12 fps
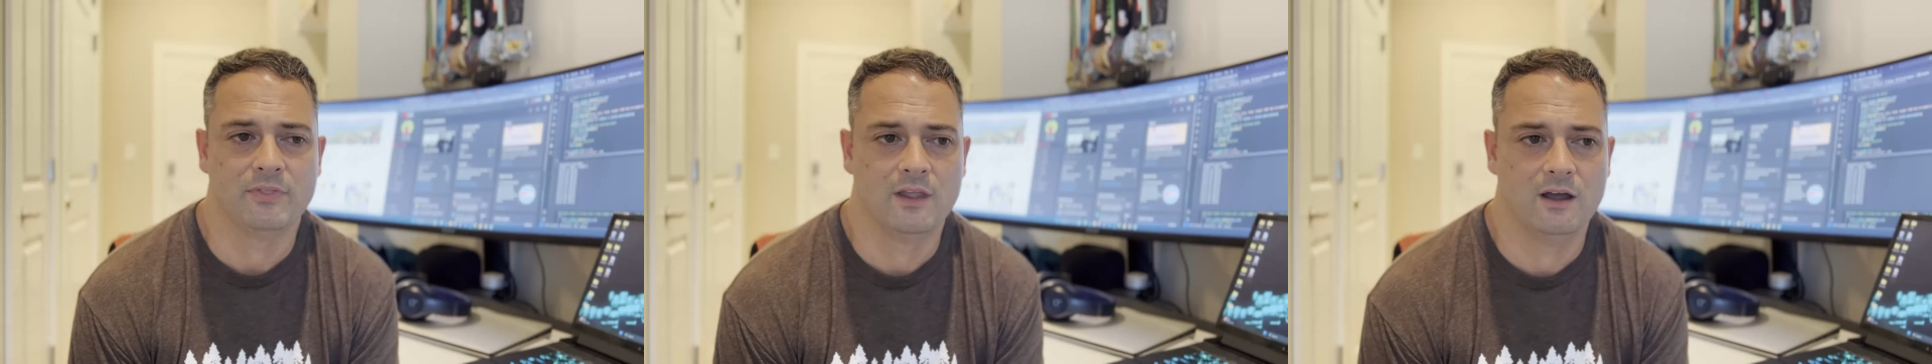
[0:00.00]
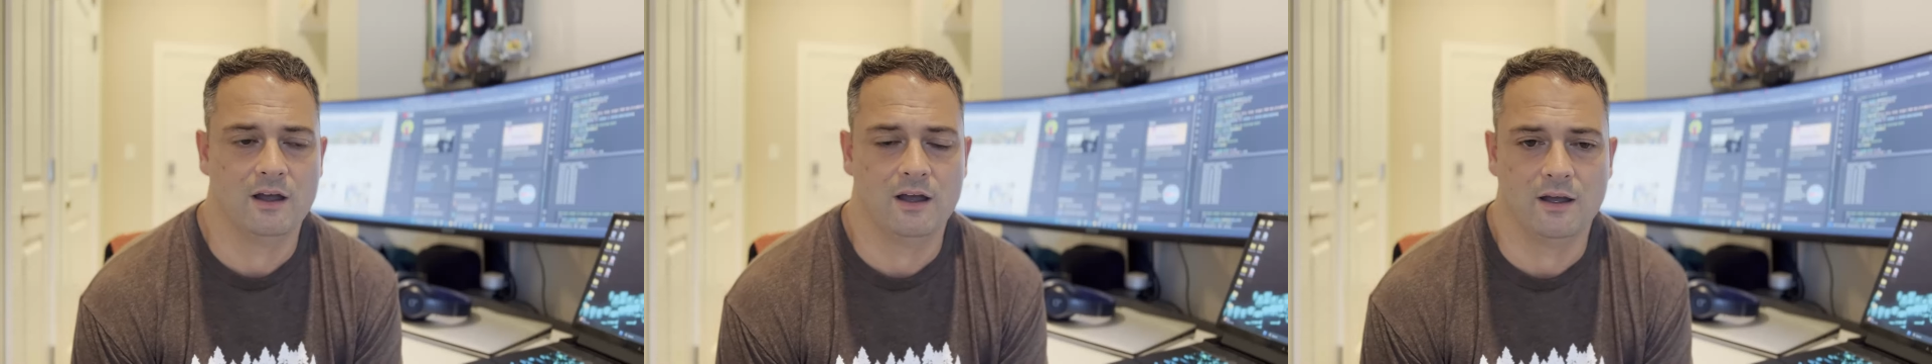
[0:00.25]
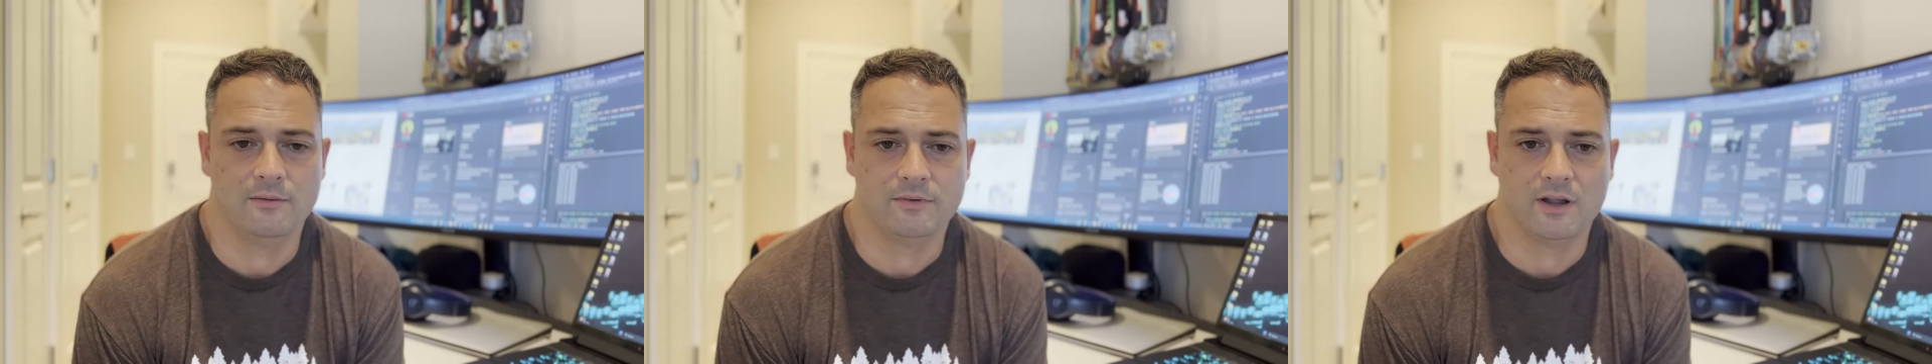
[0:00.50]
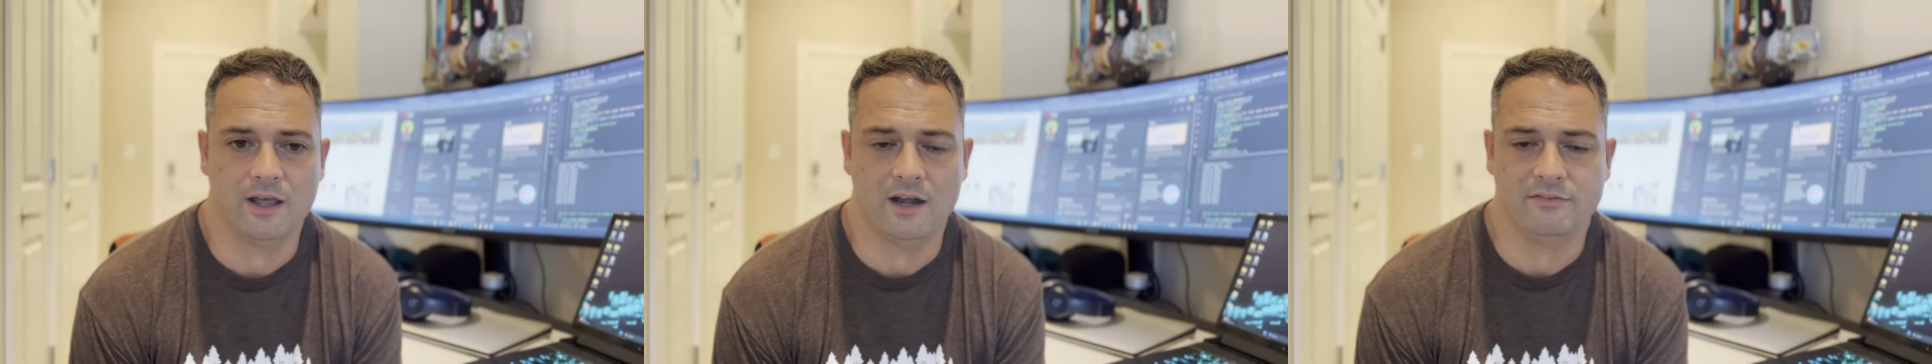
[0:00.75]
uh,
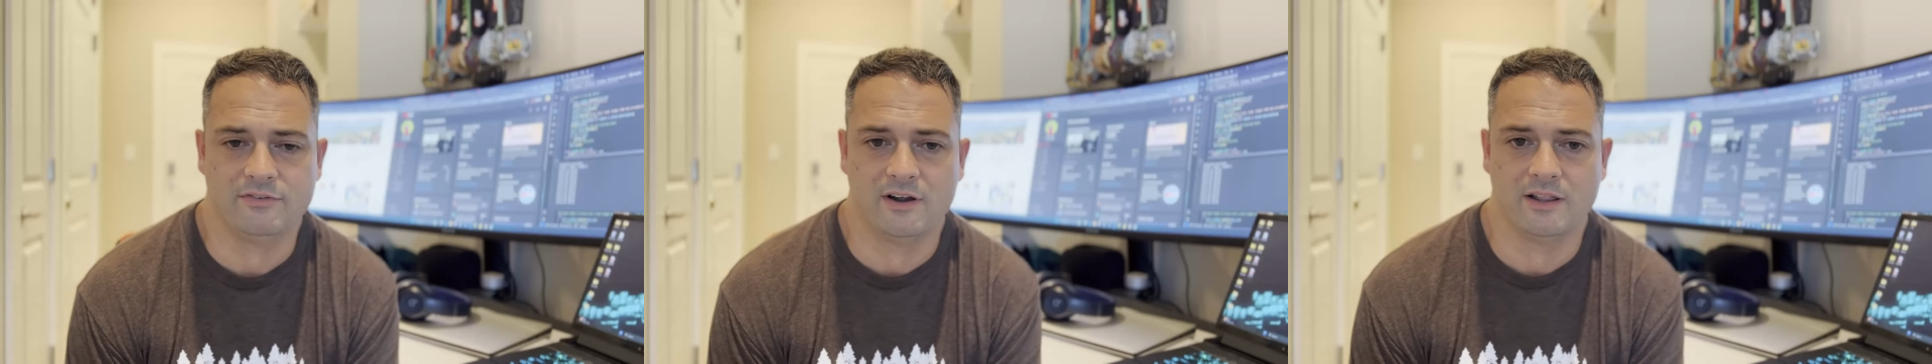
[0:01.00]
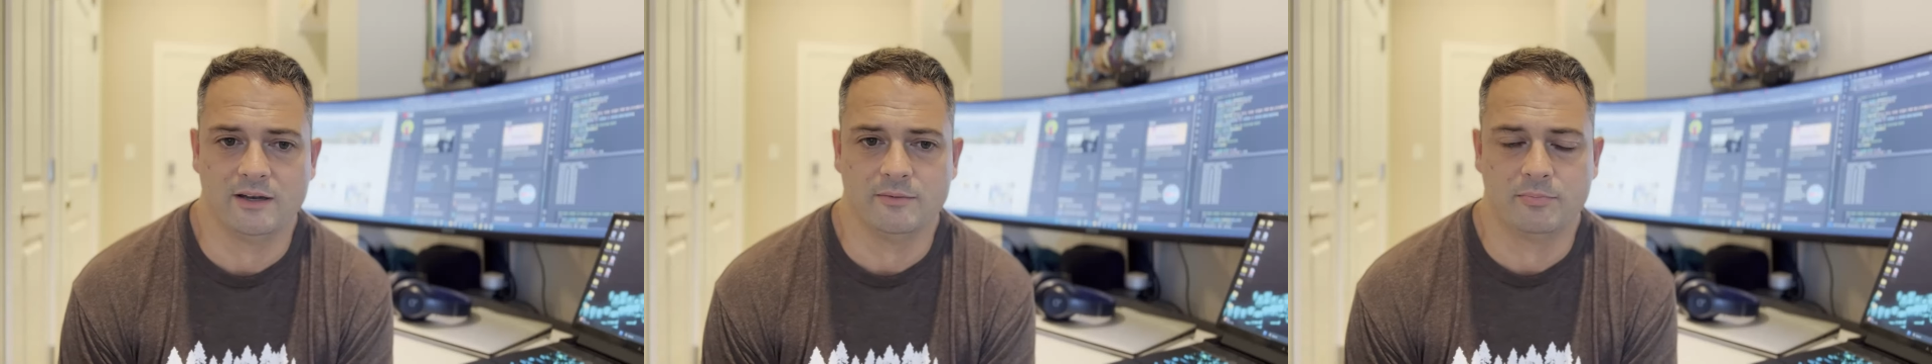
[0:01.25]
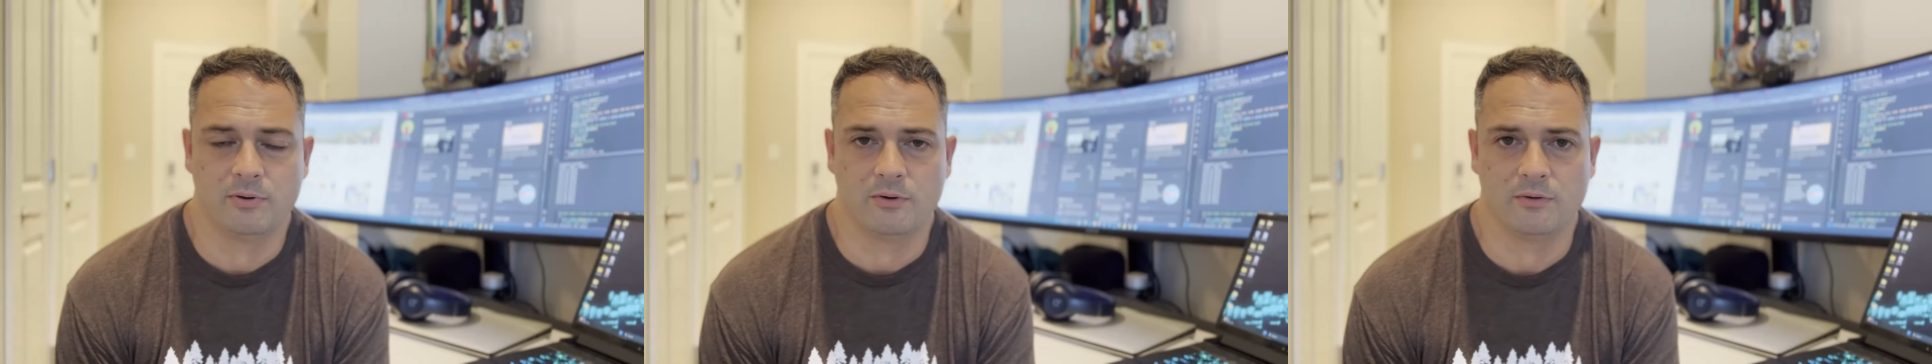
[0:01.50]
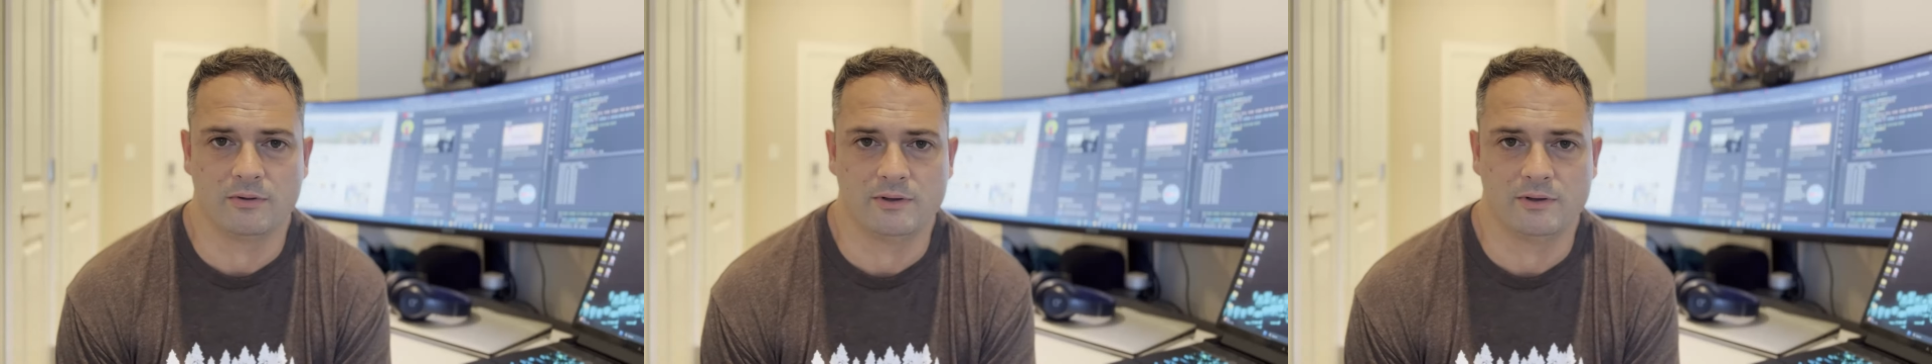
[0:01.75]
and I finally just pulled,